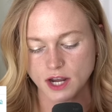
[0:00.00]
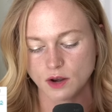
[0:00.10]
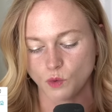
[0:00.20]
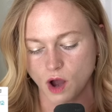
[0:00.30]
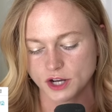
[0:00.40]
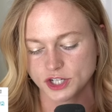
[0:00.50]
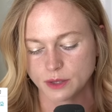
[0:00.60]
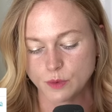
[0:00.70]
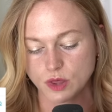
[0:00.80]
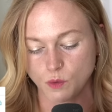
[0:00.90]
and wash
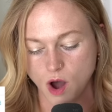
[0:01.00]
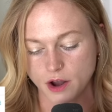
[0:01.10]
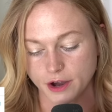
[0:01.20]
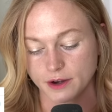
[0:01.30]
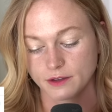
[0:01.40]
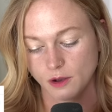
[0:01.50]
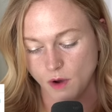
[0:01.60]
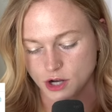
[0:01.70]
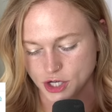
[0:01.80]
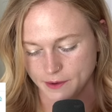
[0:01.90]
them with water.
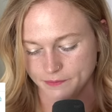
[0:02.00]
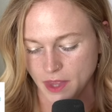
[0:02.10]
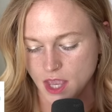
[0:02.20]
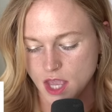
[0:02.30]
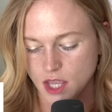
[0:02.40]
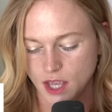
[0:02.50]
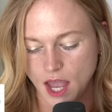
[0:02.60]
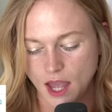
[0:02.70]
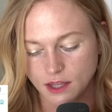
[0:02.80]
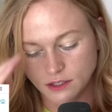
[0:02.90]
Washing.
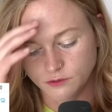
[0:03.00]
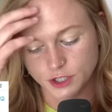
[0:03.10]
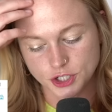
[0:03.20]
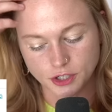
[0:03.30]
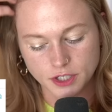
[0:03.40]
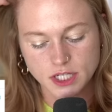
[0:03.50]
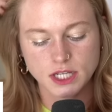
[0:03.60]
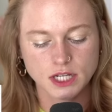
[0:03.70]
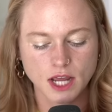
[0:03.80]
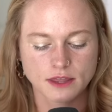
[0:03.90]
Verse
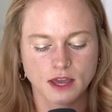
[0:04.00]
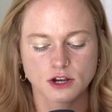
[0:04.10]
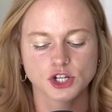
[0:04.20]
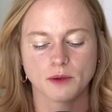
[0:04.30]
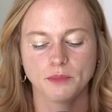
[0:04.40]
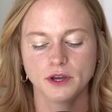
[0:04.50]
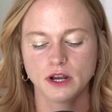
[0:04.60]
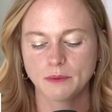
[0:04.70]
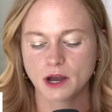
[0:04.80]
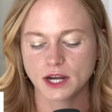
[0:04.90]
13, and thou shalt put
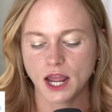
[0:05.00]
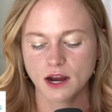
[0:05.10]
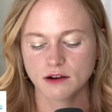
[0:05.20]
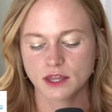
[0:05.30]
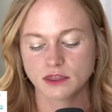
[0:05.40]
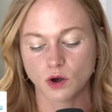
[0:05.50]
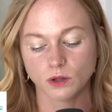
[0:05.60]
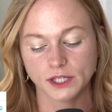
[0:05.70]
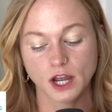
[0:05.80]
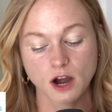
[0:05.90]
upon Aaron the
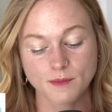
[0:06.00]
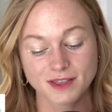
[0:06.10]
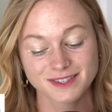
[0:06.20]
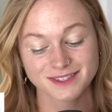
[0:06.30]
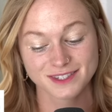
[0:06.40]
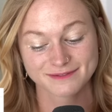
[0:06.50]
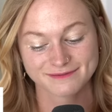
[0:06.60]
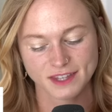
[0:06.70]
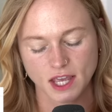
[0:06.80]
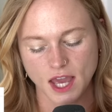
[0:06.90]
holy garments
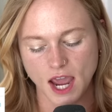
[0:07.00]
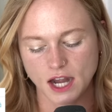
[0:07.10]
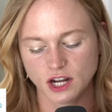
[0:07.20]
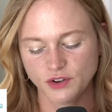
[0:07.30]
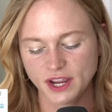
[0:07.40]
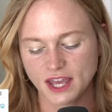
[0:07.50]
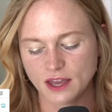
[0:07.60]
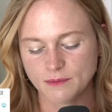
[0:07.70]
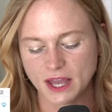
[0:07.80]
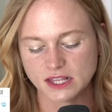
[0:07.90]
and anoint
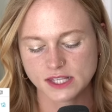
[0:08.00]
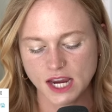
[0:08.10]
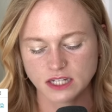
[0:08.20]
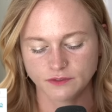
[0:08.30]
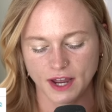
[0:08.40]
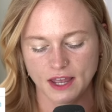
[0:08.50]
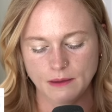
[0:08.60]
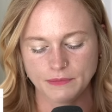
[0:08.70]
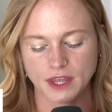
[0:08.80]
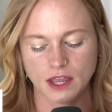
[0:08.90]
him and sanctify
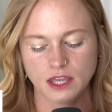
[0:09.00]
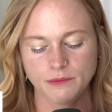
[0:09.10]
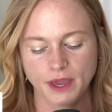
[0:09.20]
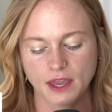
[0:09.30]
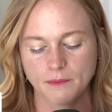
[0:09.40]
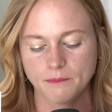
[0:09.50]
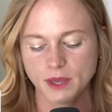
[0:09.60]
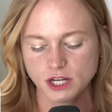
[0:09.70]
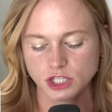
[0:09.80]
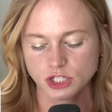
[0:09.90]
him that he may
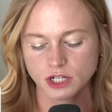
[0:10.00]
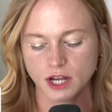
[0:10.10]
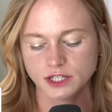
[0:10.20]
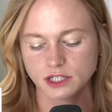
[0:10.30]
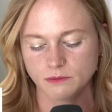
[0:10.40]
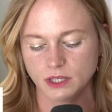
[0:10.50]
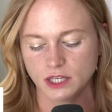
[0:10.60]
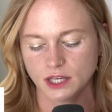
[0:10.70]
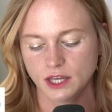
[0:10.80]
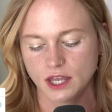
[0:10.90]
minister unto
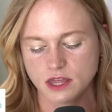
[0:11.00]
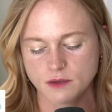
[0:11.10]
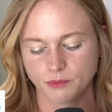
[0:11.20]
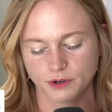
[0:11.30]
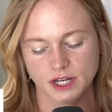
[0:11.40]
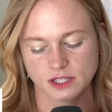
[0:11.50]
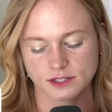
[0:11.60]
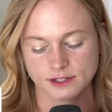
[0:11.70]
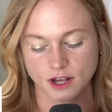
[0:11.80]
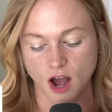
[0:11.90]
me in the
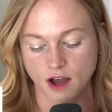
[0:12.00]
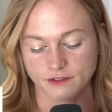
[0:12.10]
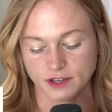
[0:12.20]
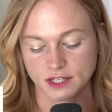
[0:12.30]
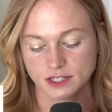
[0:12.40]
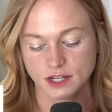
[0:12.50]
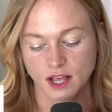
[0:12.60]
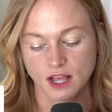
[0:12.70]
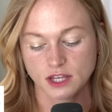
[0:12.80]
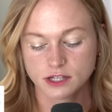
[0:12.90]
priest's office.
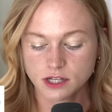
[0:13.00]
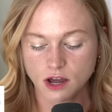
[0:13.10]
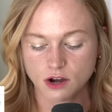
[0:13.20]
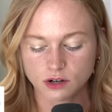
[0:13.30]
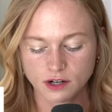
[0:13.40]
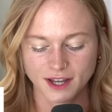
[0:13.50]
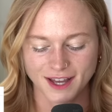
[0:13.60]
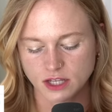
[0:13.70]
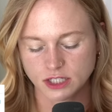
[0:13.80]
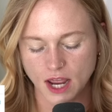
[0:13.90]
So,
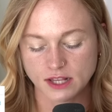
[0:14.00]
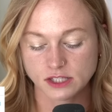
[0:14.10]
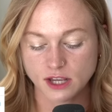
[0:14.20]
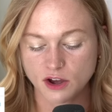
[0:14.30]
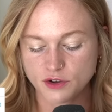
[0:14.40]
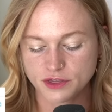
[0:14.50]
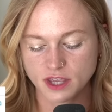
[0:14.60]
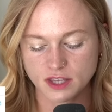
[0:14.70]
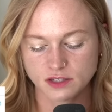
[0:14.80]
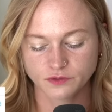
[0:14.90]
and so
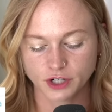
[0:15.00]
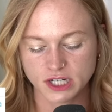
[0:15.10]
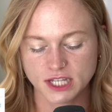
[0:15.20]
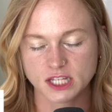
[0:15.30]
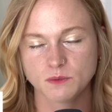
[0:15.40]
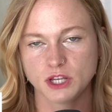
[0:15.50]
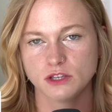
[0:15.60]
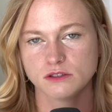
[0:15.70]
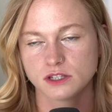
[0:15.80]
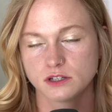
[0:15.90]
this verse has been
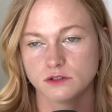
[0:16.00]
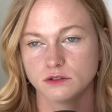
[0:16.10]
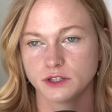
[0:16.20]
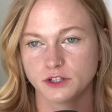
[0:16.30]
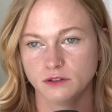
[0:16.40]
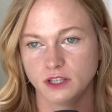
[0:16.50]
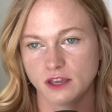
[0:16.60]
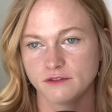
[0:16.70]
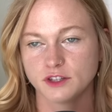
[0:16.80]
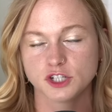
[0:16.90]
used to le-
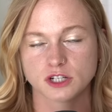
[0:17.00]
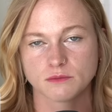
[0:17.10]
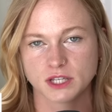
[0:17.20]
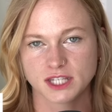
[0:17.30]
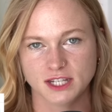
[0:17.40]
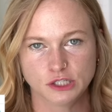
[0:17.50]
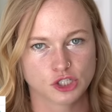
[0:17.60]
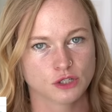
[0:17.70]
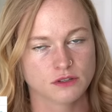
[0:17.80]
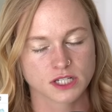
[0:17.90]
give legitimacy
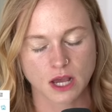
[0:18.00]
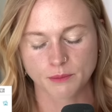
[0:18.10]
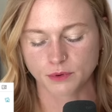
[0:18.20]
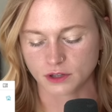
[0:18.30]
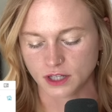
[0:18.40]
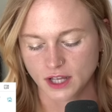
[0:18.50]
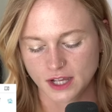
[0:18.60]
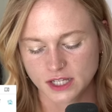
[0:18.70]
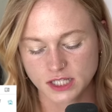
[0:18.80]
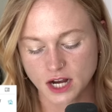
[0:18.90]
to the temple
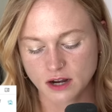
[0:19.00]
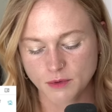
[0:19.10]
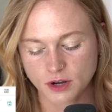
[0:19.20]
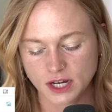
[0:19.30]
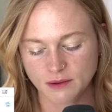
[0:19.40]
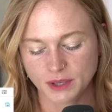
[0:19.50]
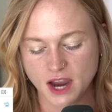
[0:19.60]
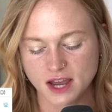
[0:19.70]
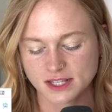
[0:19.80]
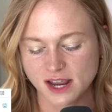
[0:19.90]
ceremony
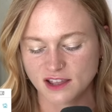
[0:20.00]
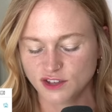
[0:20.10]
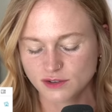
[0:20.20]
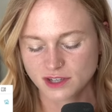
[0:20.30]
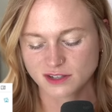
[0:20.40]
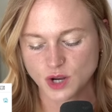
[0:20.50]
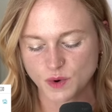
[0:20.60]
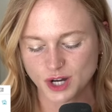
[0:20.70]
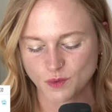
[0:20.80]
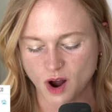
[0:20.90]
because it uses the
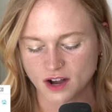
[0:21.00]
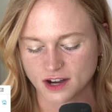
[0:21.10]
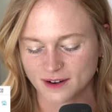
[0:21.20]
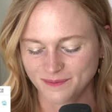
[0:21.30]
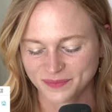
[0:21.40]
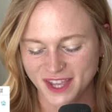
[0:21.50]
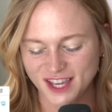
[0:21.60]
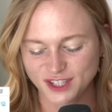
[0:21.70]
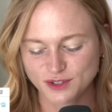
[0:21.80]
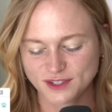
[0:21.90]
word water,
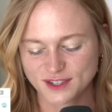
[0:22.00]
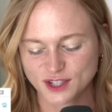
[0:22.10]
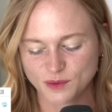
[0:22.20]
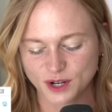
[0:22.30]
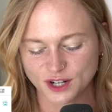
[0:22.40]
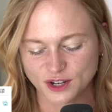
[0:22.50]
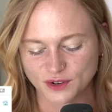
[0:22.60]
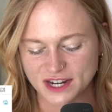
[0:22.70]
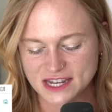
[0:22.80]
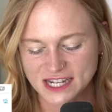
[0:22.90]
it uses the word
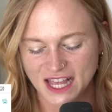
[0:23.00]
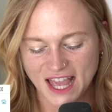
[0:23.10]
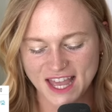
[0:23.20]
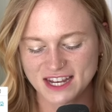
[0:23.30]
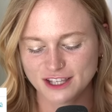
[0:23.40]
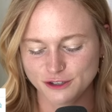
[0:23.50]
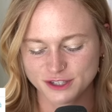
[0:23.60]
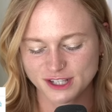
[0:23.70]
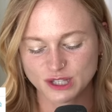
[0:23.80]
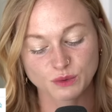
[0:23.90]
anoint, and it
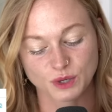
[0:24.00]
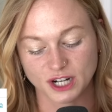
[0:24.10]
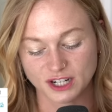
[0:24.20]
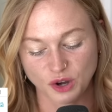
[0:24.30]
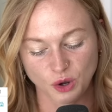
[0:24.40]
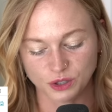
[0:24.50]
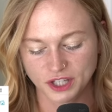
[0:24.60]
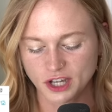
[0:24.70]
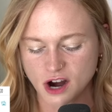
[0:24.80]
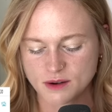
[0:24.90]
uses the word
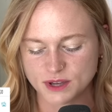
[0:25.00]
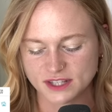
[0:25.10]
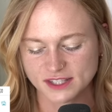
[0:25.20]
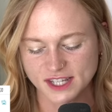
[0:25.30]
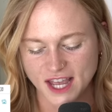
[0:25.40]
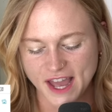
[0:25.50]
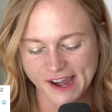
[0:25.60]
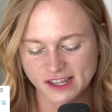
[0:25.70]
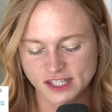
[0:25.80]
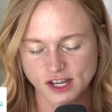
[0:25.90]
holy garments.
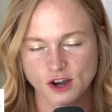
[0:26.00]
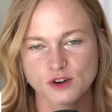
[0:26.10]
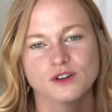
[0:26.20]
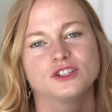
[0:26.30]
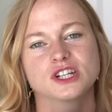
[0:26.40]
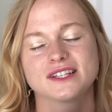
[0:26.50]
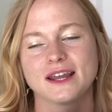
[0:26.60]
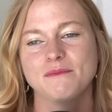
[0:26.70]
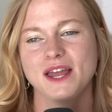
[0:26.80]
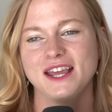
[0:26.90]
And so, just like many